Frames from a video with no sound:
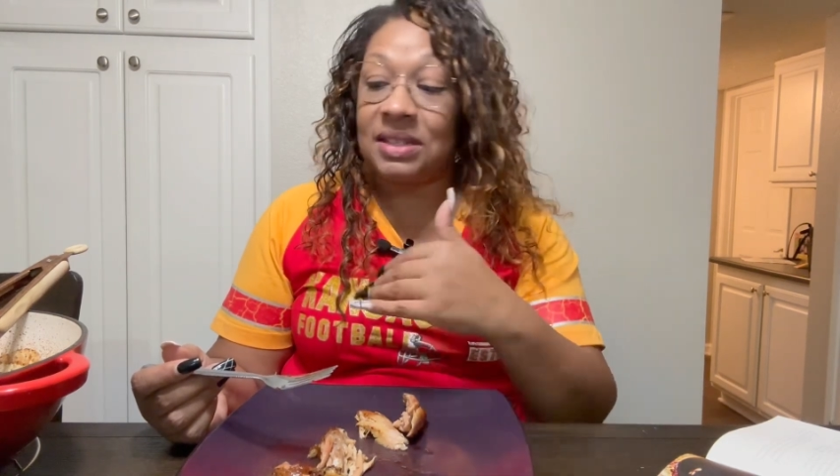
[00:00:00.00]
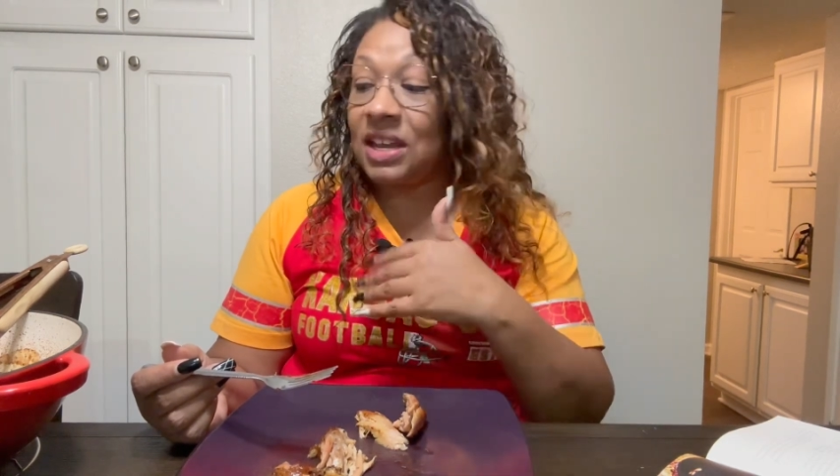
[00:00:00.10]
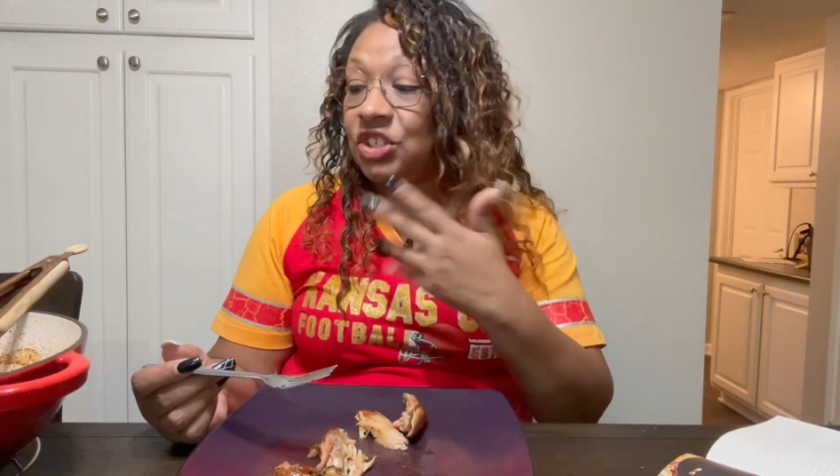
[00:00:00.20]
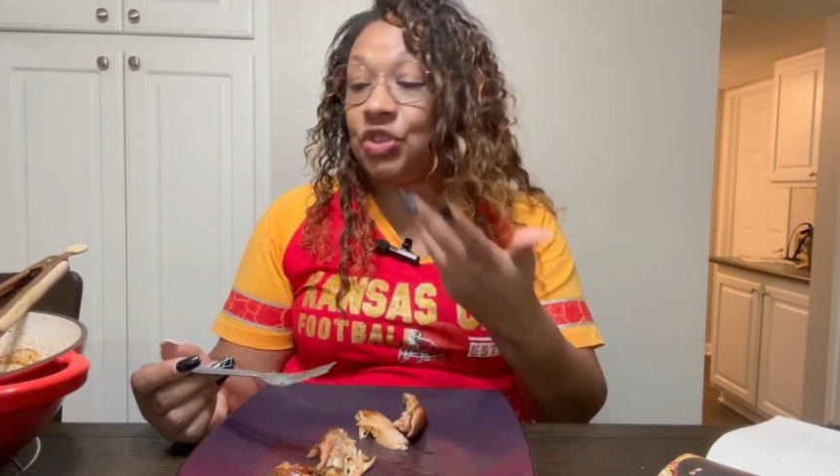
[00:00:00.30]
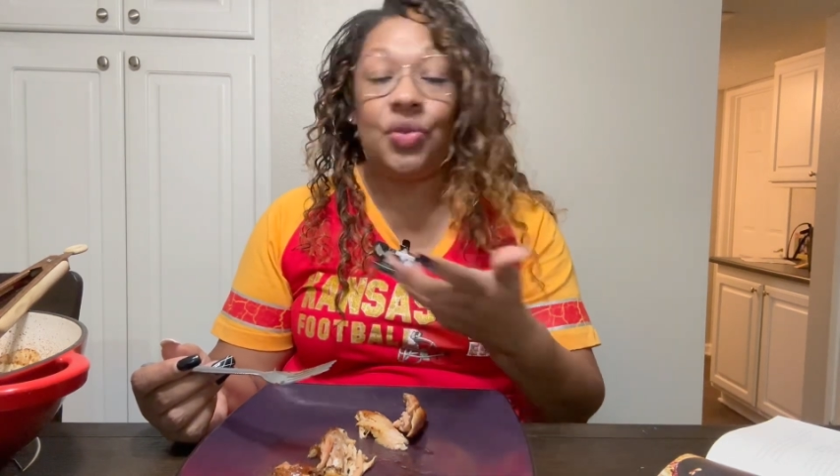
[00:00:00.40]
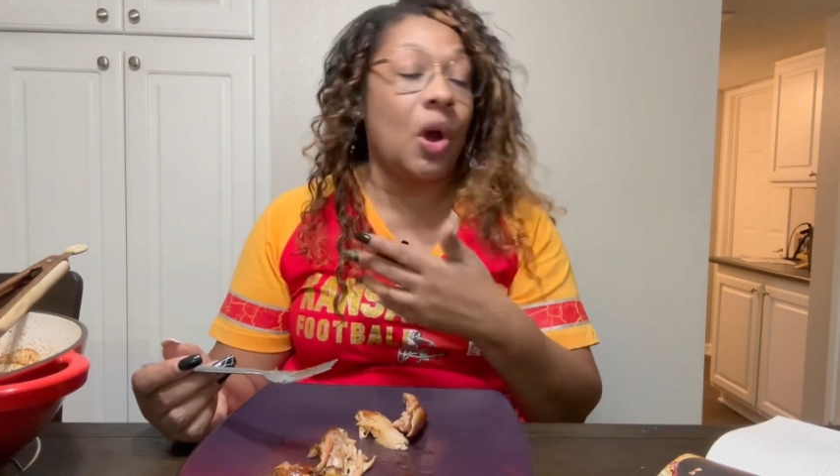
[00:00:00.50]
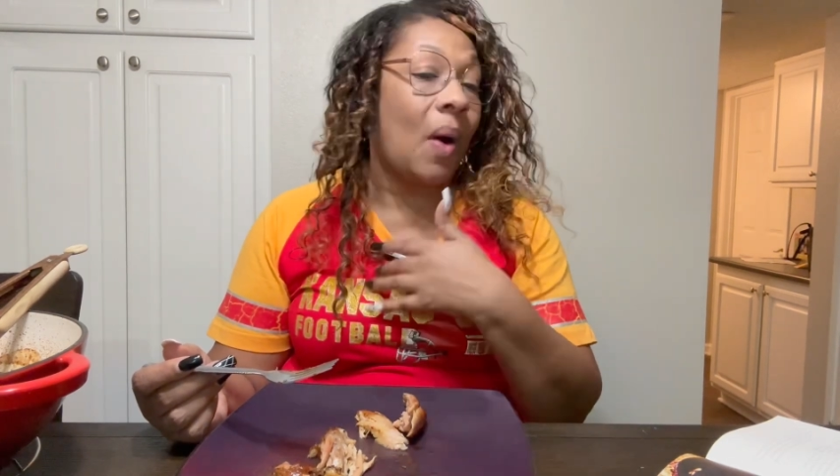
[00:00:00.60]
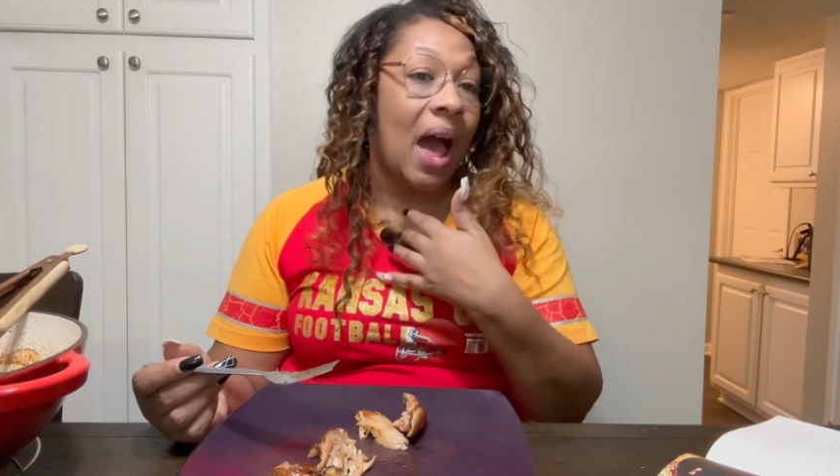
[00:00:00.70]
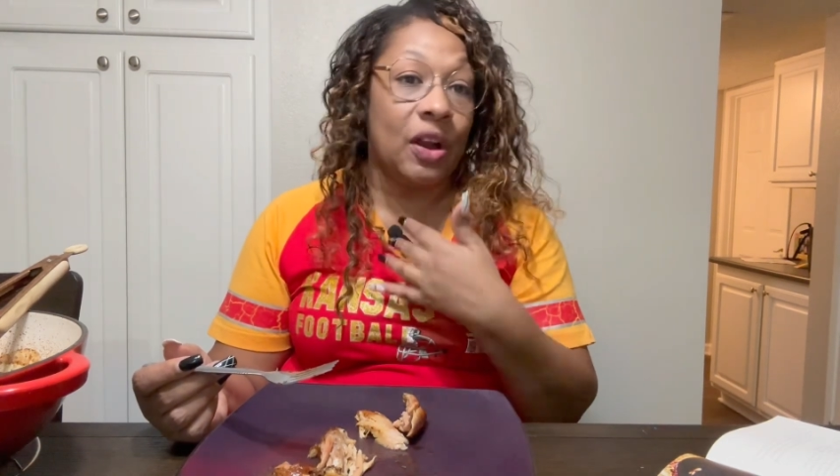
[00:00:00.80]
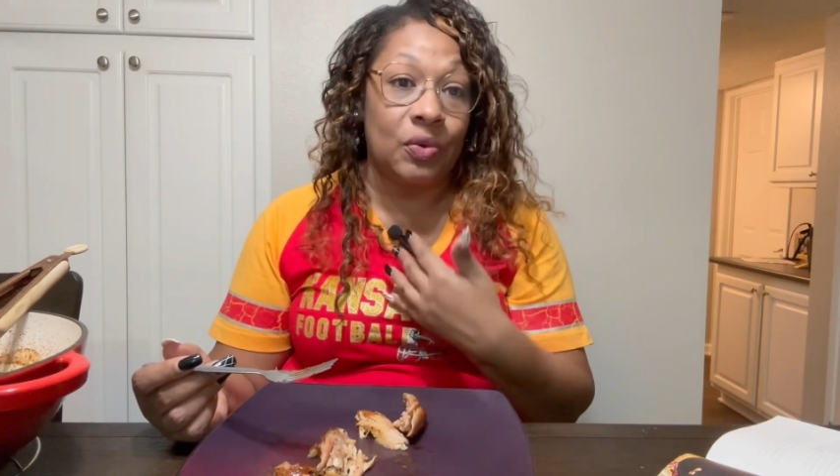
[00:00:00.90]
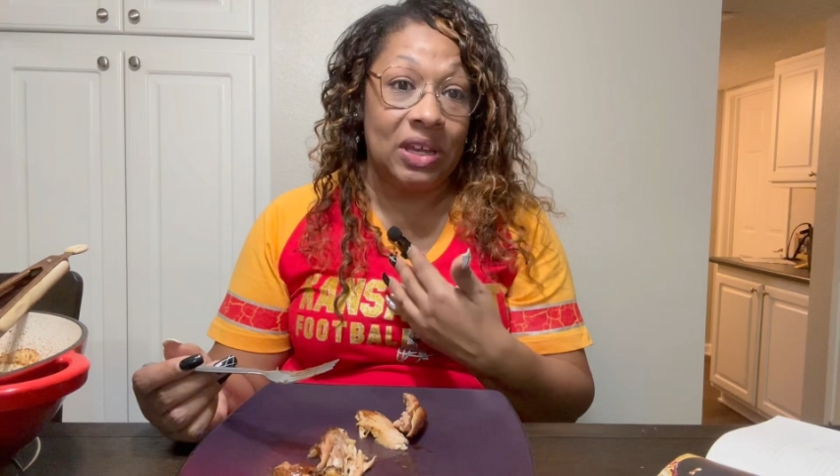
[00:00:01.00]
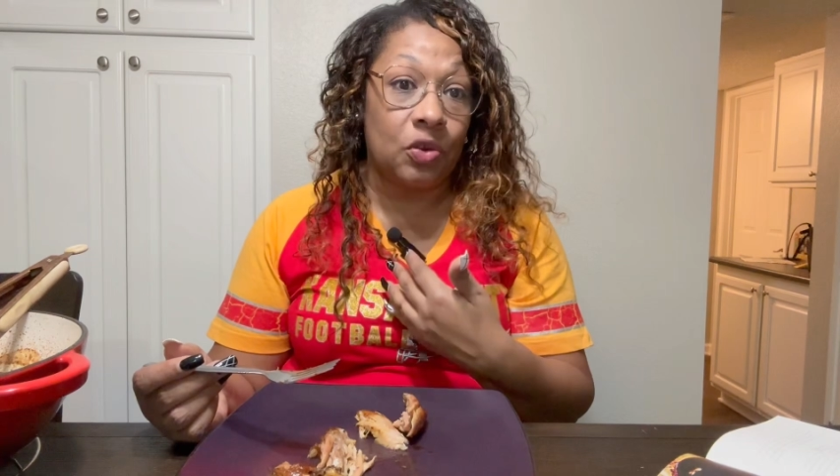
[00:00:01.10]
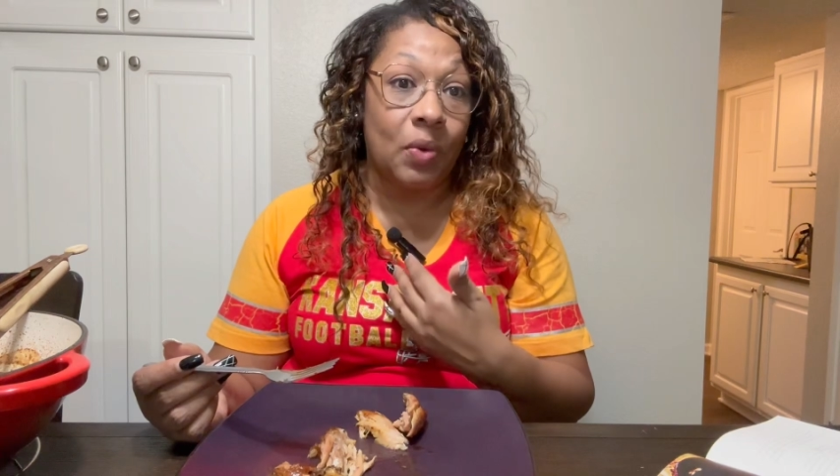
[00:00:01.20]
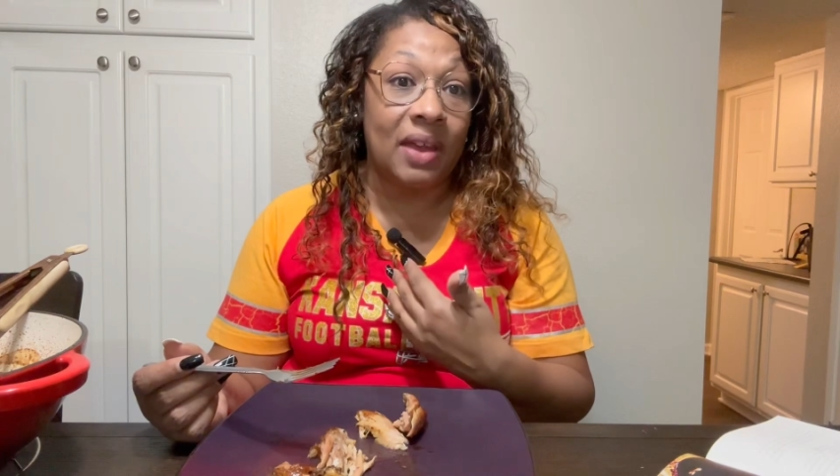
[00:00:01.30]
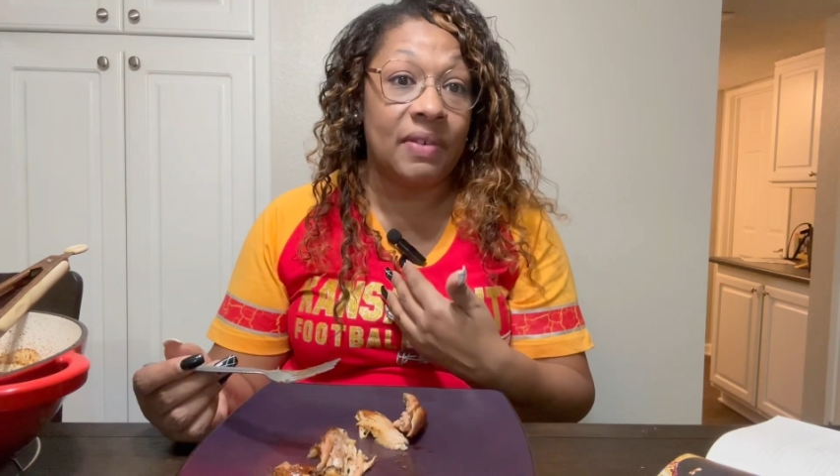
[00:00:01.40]
as you know, I don't eat
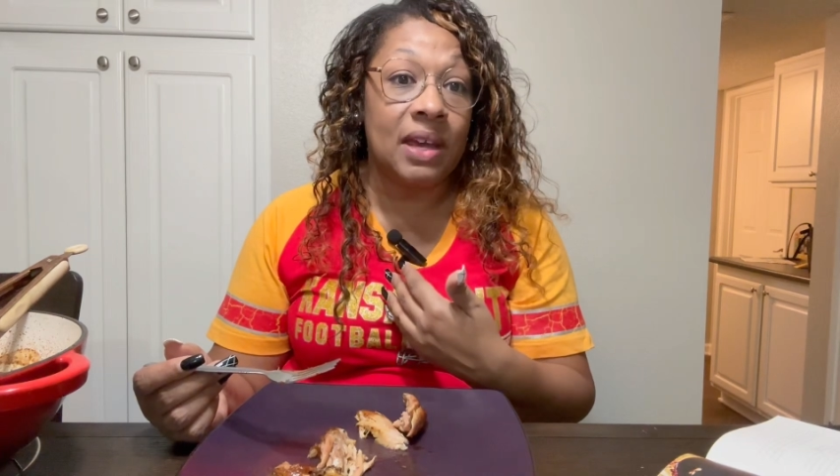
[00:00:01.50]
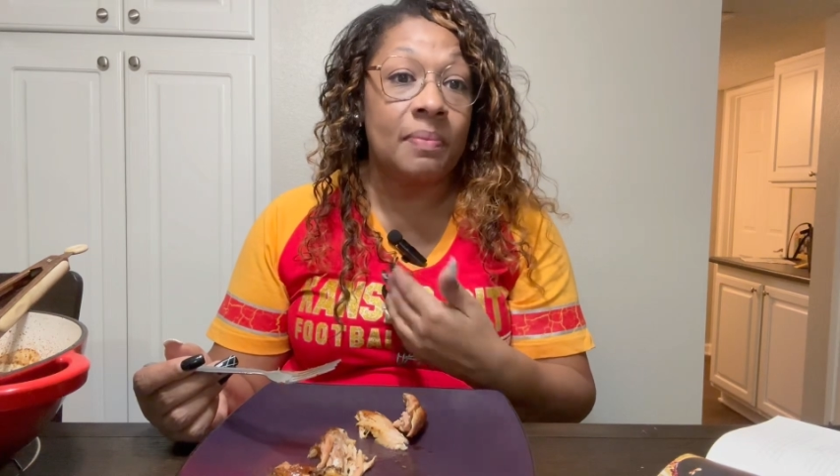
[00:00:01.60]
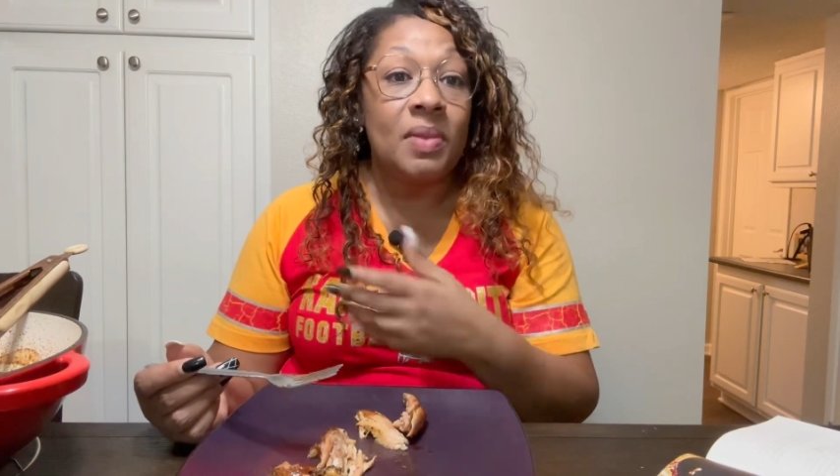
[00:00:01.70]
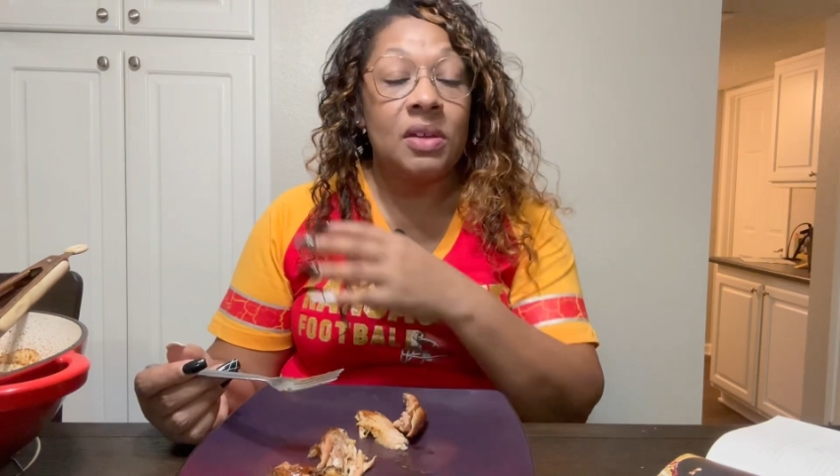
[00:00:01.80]
gravy.